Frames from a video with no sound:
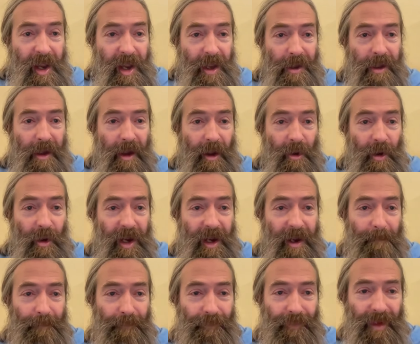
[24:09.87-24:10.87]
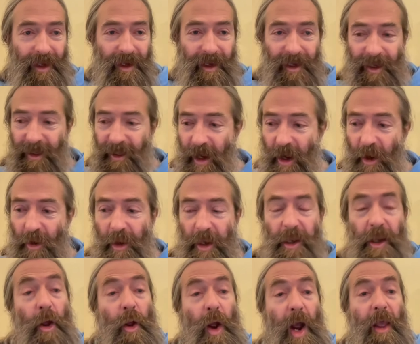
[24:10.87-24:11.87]
So, um, You know,
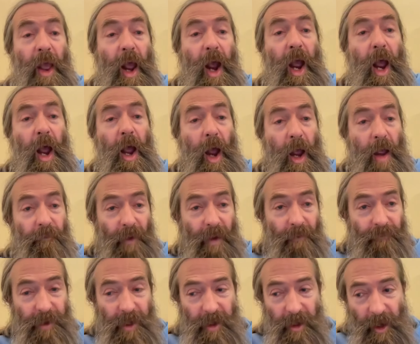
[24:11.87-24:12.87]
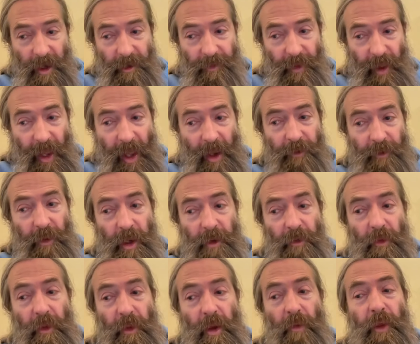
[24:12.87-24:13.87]
so I, I, I've emphasized that,
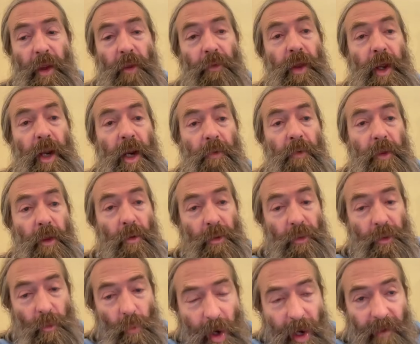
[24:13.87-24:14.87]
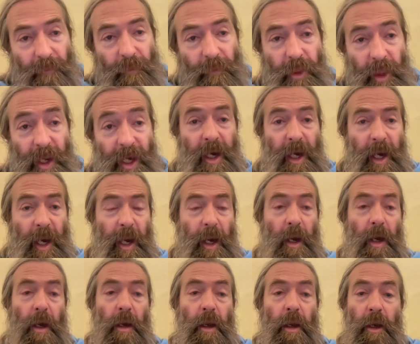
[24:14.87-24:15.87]
that, that, that the, the, the way of
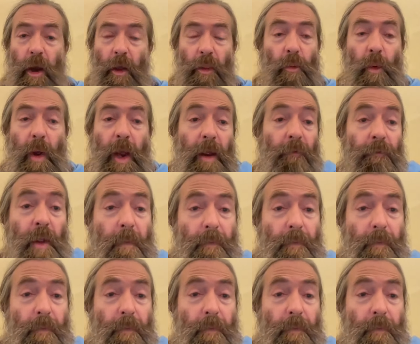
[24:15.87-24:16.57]
thinking, you know, the way of,